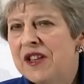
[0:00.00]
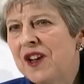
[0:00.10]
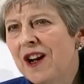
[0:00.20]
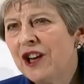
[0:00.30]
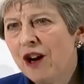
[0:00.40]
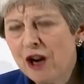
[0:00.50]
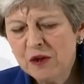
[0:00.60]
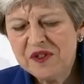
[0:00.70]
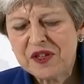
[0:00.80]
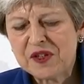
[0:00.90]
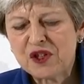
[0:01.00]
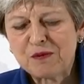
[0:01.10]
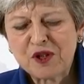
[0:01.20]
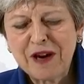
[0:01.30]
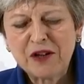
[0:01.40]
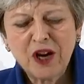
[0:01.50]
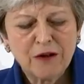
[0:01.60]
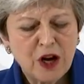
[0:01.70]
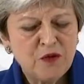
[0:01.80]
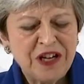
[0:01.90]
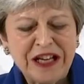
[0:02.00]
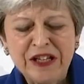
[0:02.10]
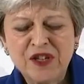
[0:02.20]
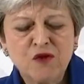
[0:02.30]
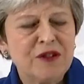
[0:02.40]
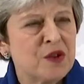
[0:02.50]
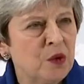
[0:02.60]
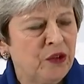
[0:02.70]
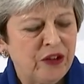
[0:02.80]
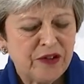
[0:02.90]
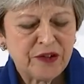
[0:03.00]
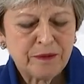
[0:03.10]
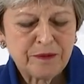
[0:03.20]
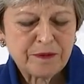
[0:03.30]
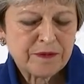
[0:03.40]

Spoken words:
design our own systems around our own needs and resources.